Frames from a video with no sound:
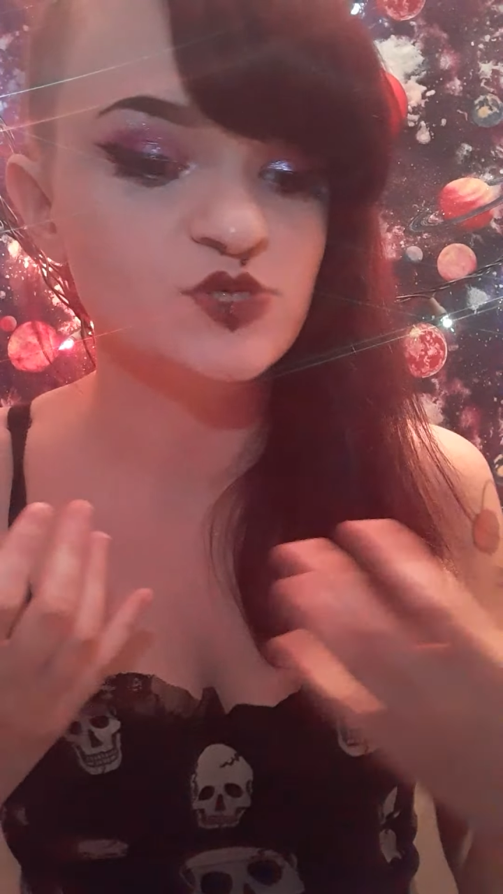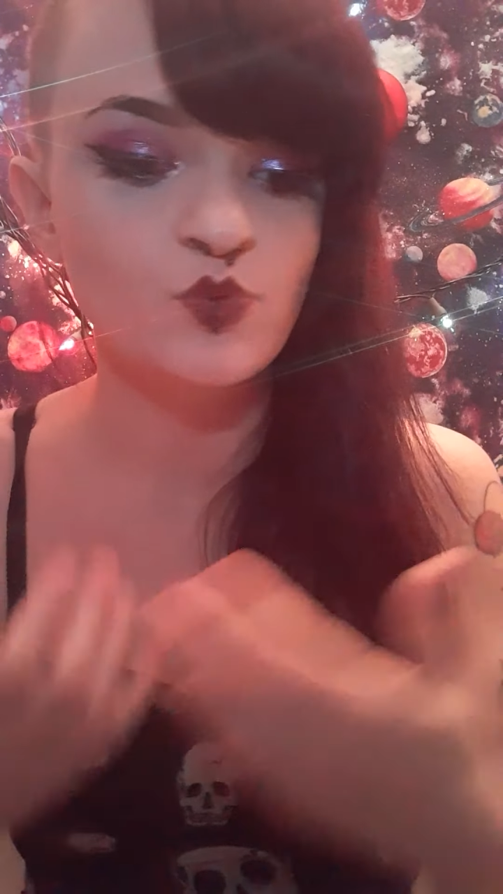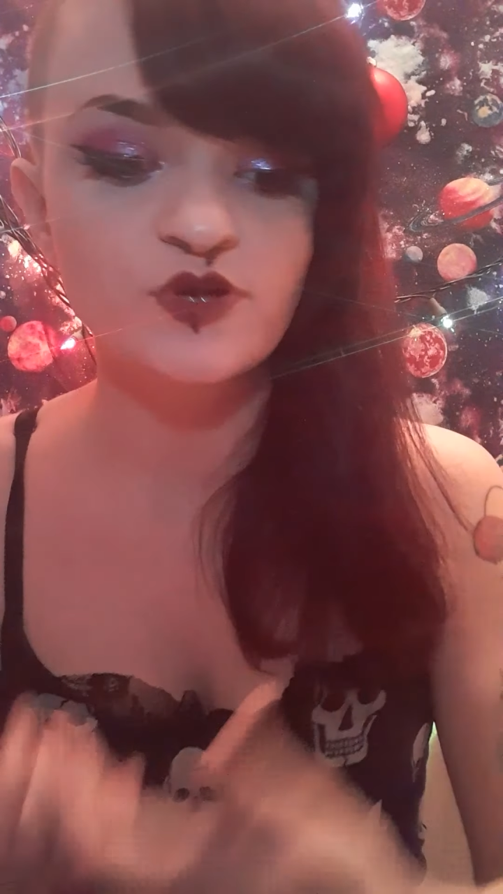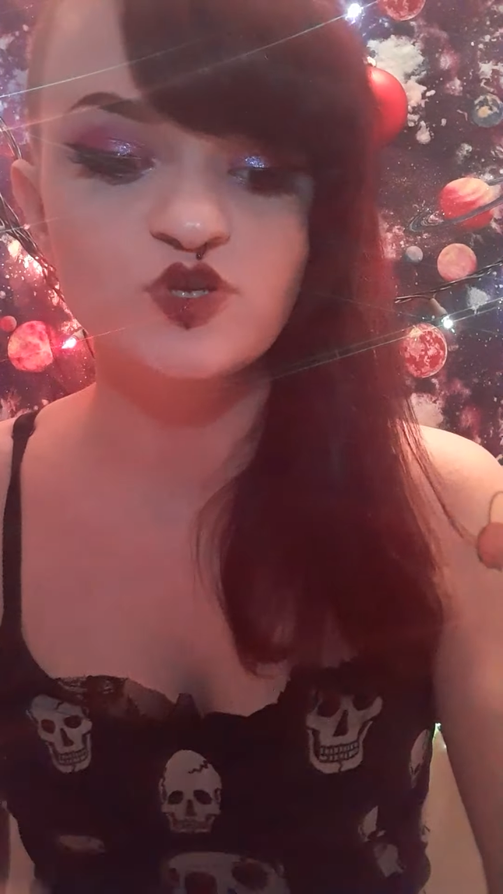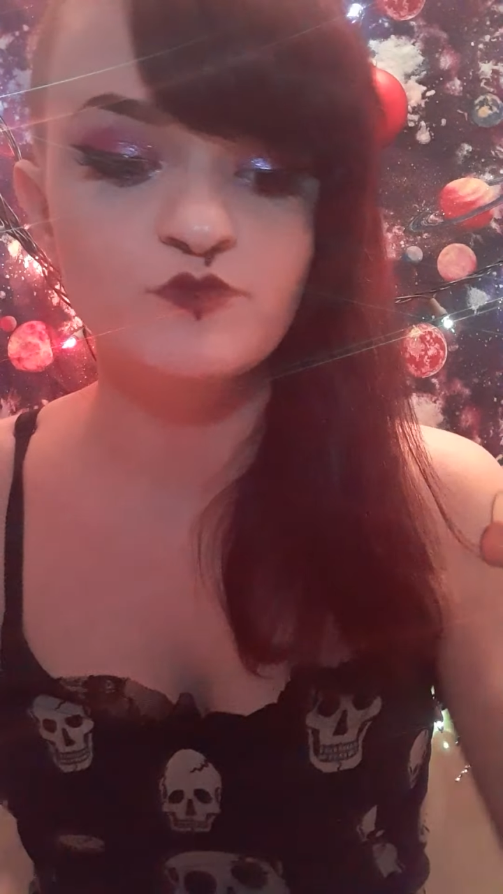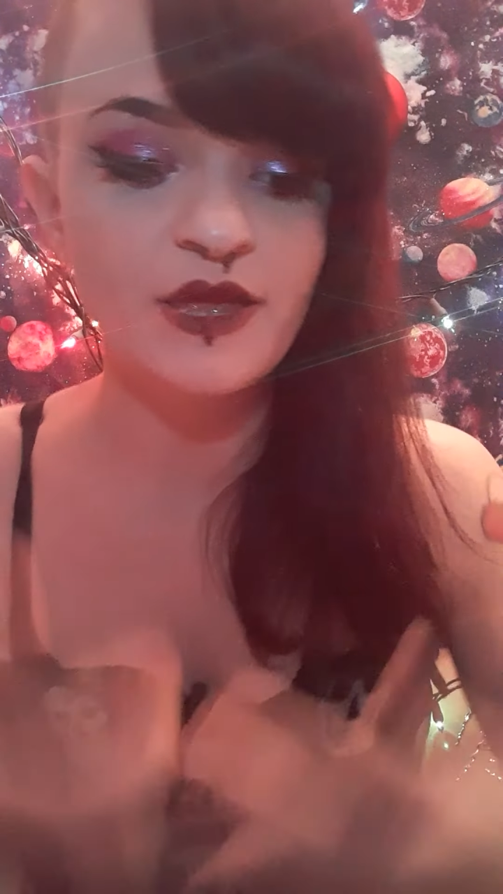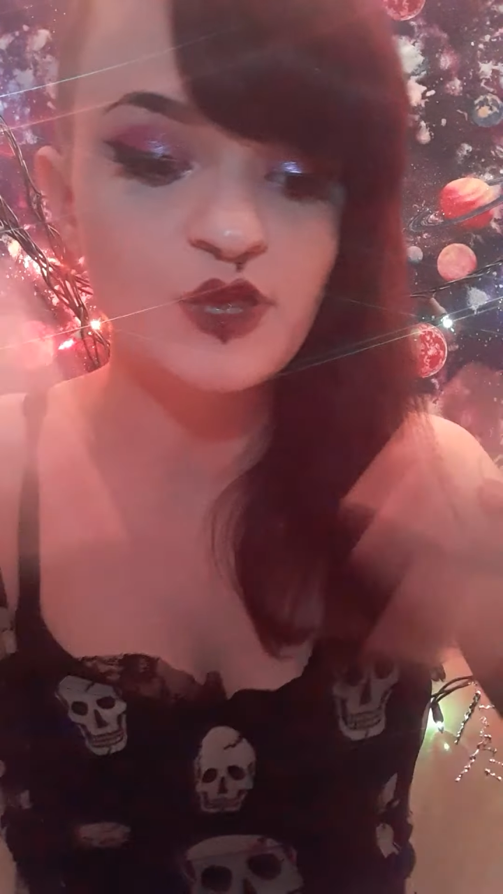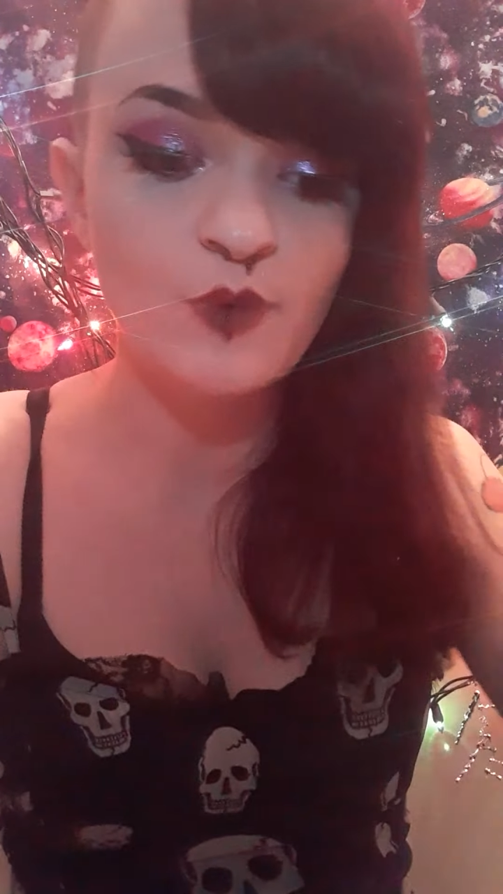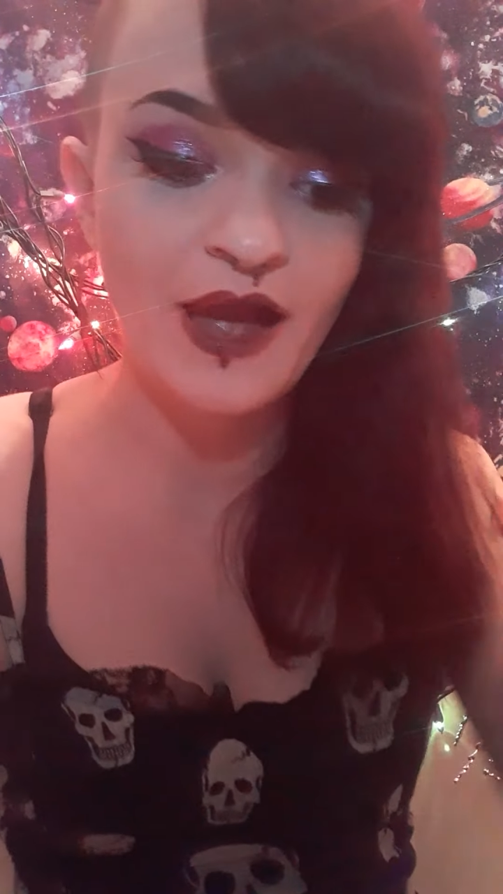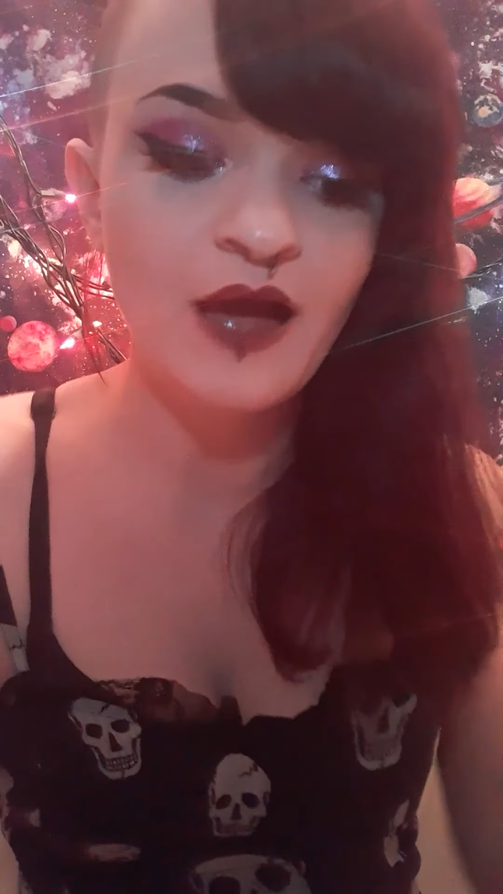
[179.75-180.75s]
It's going to make
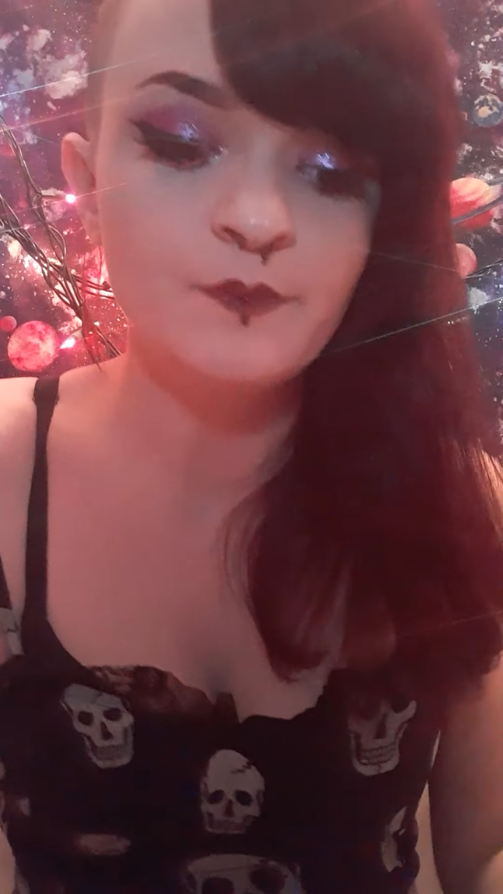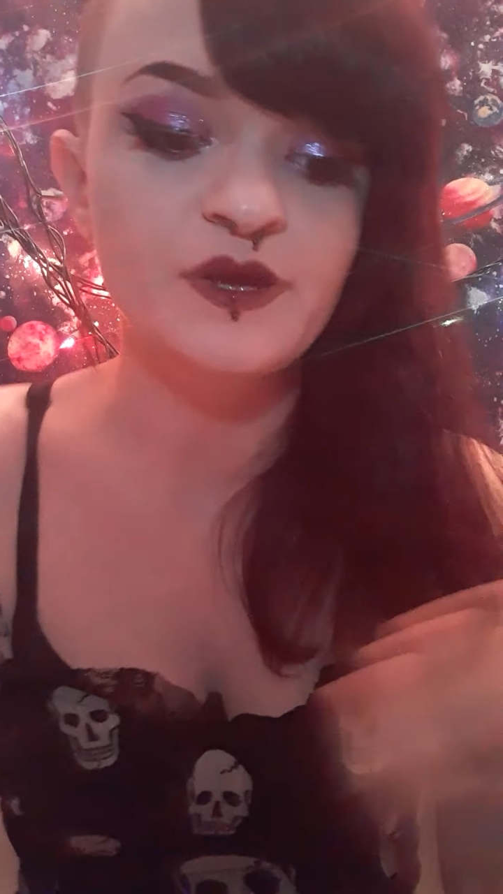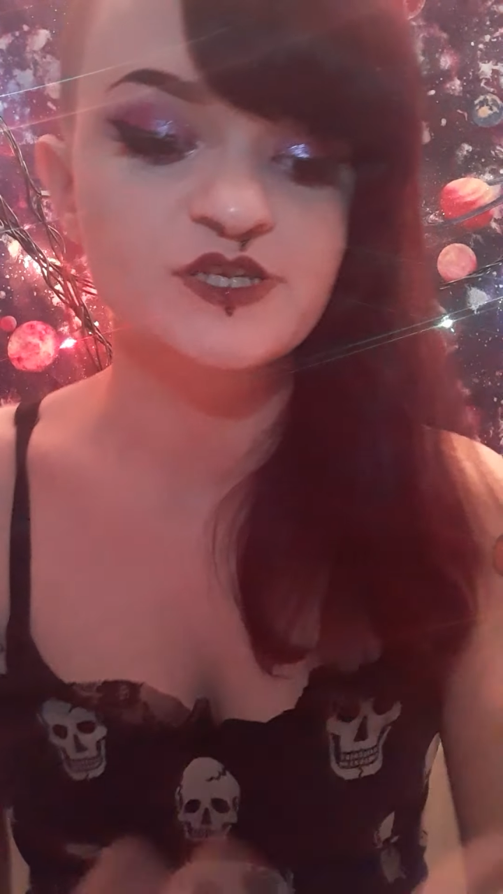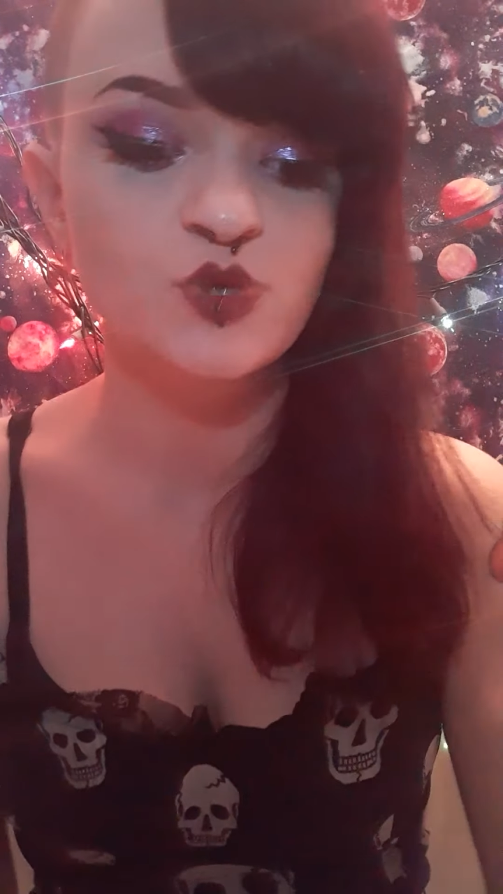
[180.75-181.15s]
you happy. It's